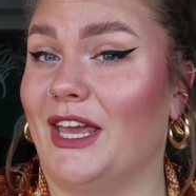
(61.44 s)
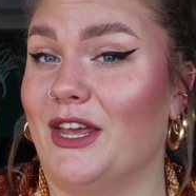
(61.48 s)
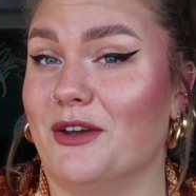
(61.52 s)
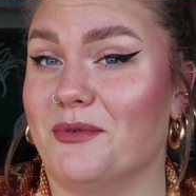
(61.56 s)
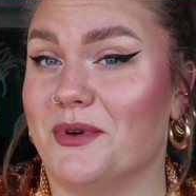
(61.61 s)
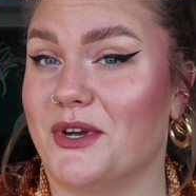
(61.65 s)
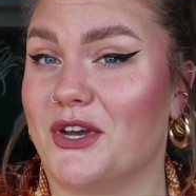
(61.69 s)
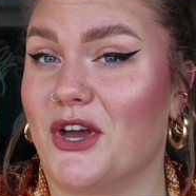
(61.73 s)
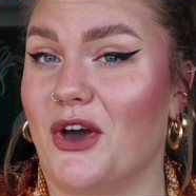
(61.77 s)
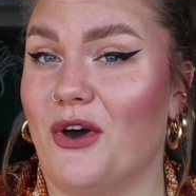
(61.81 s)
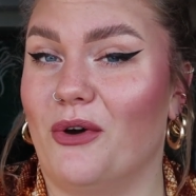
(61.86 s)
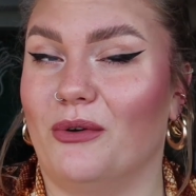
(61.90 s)
here
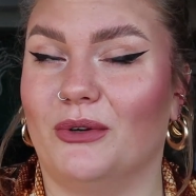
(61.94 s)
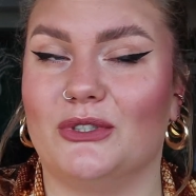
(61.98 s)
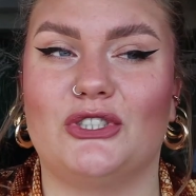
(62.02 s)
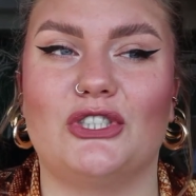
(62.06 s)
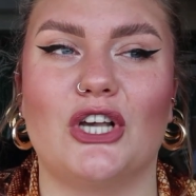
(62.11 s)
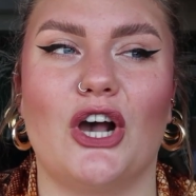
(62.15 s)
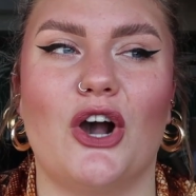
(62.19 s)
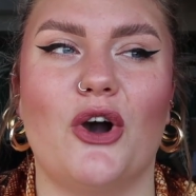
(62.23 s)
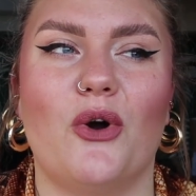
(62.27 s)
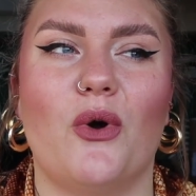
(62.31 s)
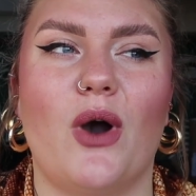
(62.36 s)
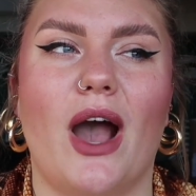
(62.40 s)
we go.
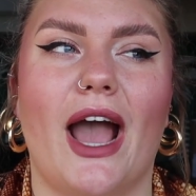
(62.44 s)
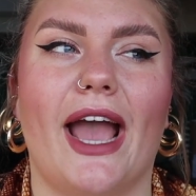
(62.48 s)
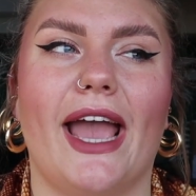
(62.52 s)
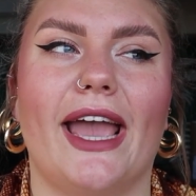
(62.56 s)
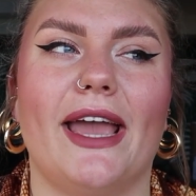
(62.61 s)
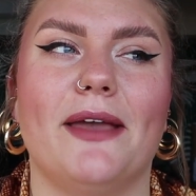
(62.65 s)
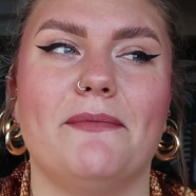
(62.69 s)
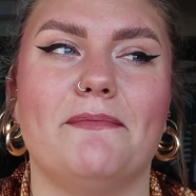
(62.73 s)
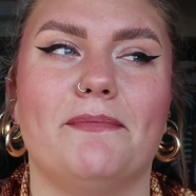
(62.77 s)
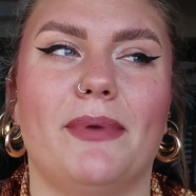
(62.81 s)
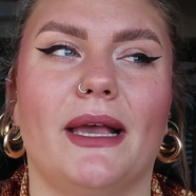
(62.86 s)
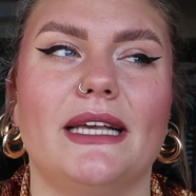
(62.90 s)
So
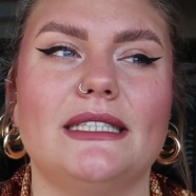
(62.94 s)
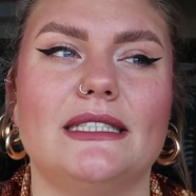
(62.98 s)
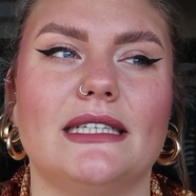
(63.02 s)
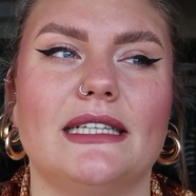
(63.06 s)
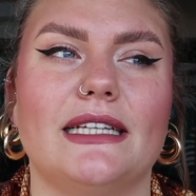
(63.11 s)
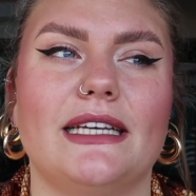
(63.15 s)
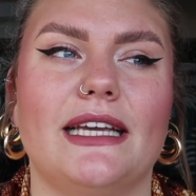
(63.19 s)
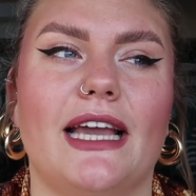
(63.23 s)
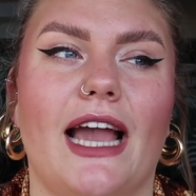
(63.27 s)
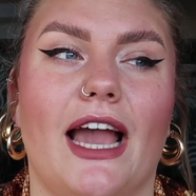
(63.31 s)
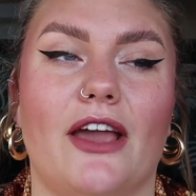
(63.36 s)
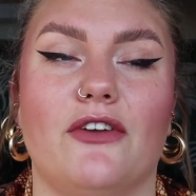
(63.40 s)
I
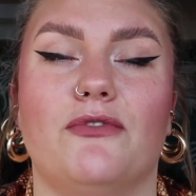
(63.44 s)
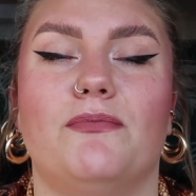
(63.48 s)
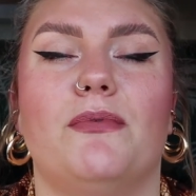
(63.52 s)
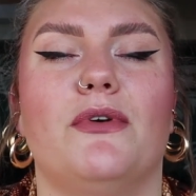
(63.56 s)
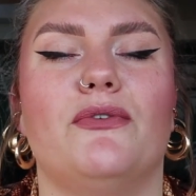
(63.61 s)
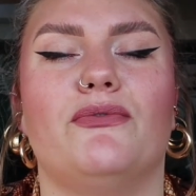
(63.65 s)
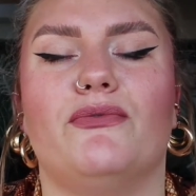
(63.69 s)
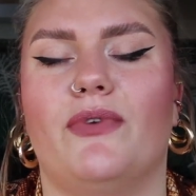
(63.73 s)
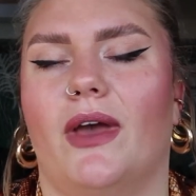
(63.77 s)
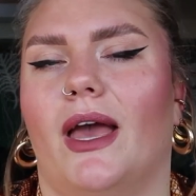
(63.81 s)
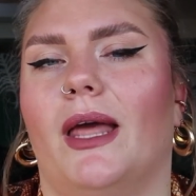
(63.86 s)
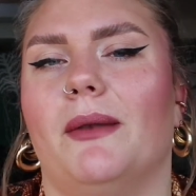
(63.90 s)
basically I've
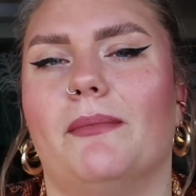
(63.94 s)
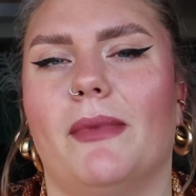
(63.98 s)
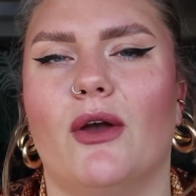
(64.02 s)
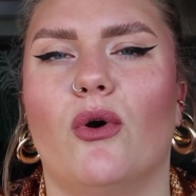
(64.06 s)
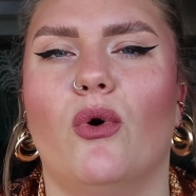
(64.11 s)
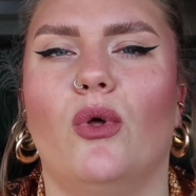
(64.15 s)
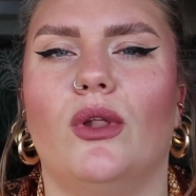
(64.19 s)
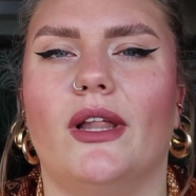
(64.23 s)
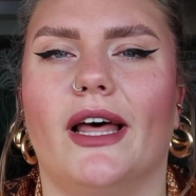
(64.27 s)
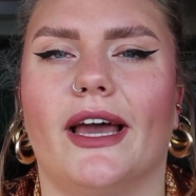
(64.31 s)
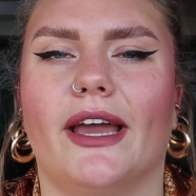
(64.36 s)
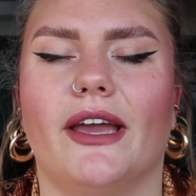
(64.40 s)
been fat my
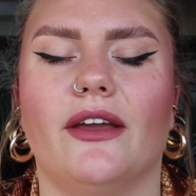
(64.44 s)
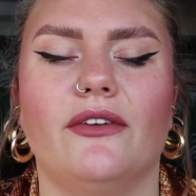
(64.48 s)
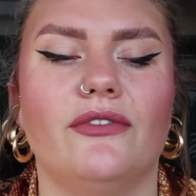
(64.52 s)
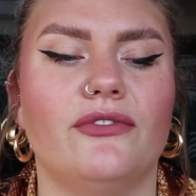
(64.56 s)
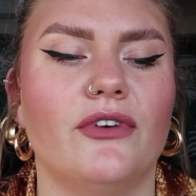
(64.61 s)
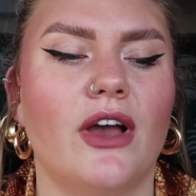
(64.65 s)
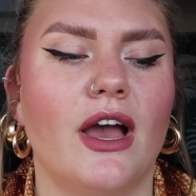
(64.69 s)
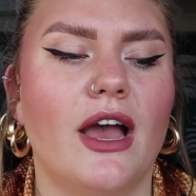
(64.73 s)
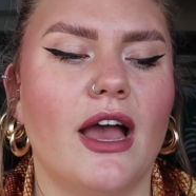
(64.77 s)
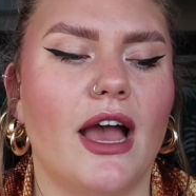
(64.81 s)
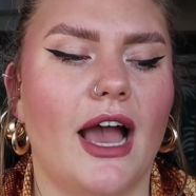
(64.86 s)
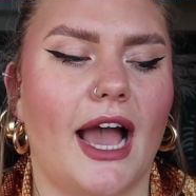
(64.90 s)
whole
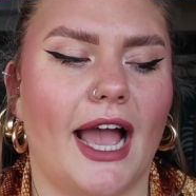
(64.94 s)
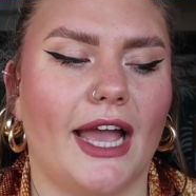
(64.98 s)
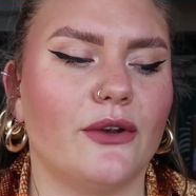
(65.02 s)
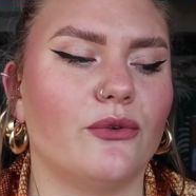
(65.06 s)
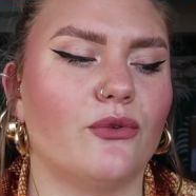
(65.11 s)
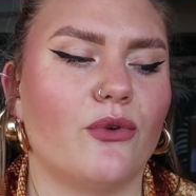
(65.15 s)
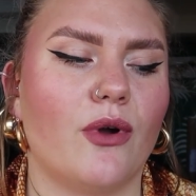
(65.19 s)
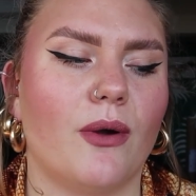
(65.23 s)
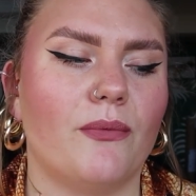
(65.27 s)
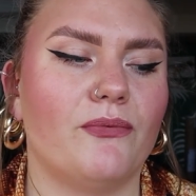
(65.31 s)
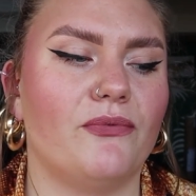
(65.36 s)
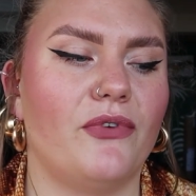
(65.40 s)
life. I
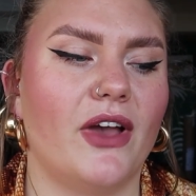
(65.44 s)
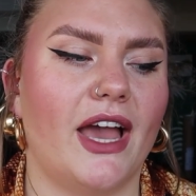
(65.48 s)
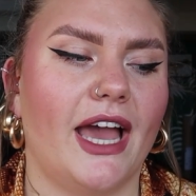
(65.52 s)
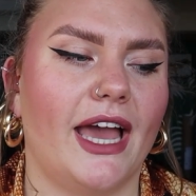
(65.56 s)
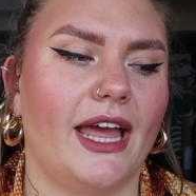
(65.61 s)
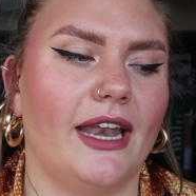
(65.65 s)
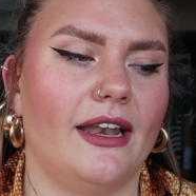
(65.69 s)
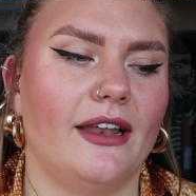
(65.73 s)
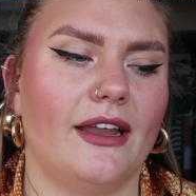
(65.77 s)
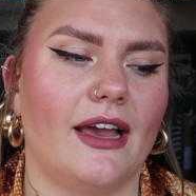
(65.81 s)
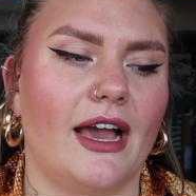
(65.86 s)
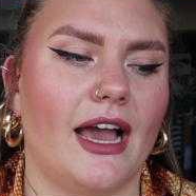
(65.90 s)
grew up
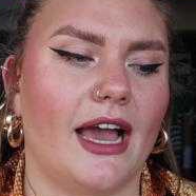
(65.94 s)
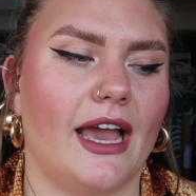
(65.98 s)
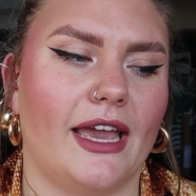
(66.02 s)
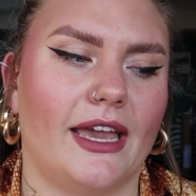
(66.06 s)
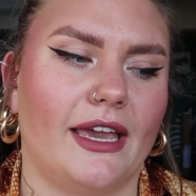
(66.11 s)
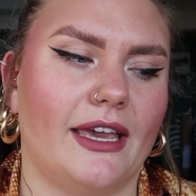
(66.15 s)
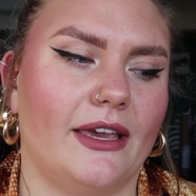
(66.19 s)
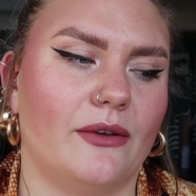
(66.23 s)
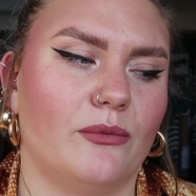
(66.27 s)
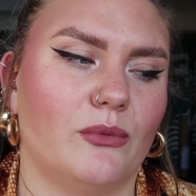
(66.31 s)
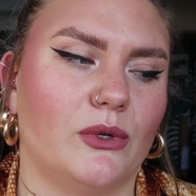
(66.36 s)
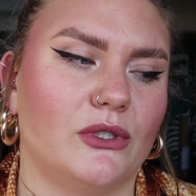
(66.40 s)
fat.
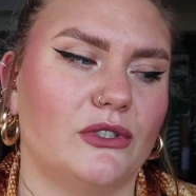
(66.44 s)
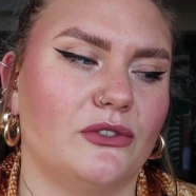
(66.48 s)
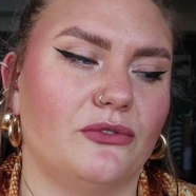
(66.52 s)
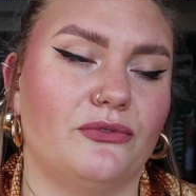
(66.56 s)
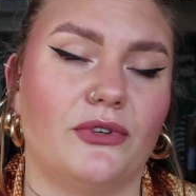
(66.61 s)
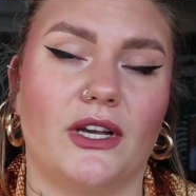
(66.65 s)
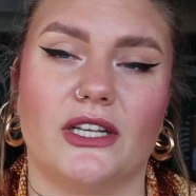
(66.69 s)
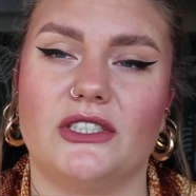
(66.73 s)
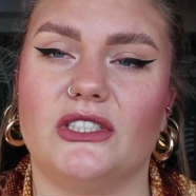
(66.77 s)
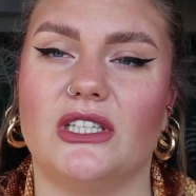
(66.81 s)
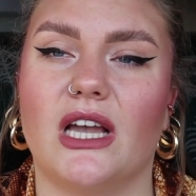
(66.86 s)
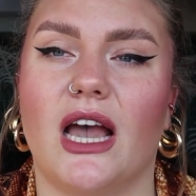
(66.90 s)
I was a
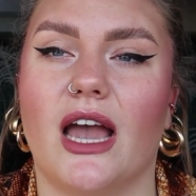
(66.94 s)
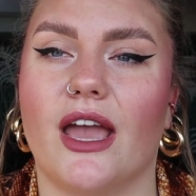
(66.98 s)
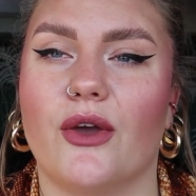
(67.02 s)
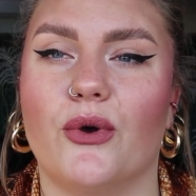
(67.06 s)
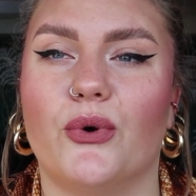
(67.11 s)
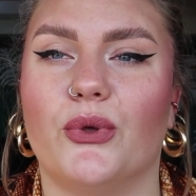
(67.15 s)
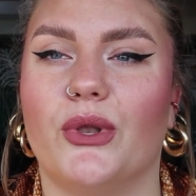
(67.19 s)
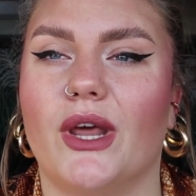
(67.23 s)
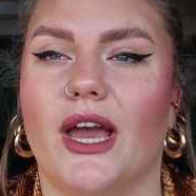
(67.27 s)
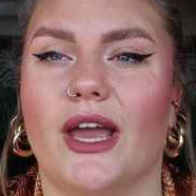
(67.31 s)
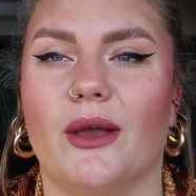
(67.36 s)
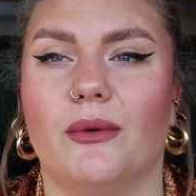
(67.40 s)
fat
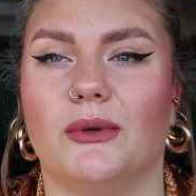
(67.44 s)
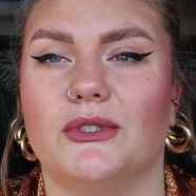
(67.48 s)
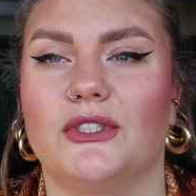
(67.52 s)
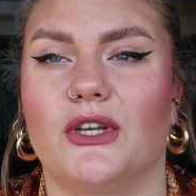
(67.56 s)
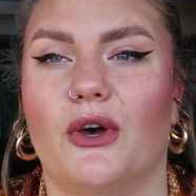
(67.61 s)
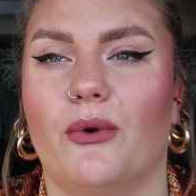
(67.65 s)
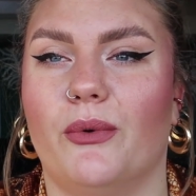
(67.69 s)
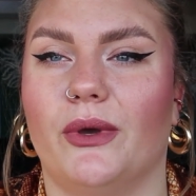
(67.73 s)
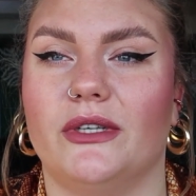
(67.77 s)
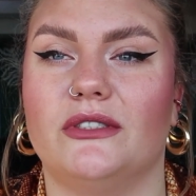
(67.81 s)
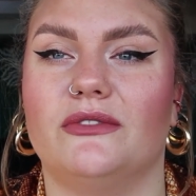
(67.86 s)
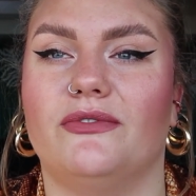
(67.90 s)
child. I was
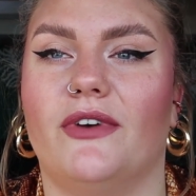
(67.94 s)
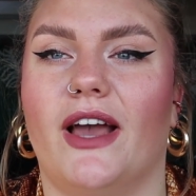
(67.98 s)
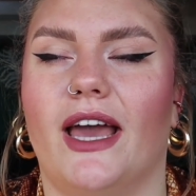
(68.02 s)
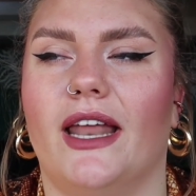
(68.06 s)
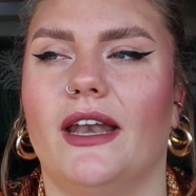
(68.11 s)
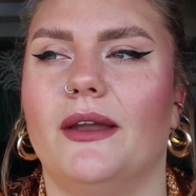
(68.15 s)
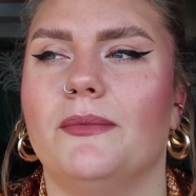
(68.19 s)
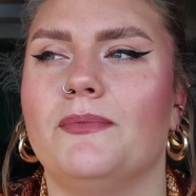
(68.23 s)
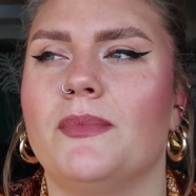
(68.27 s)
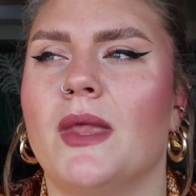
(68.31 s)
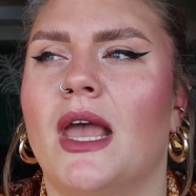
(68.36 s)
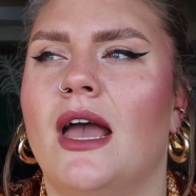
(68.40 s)
always
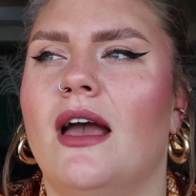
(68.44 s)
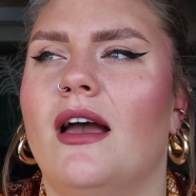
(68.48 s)
fat.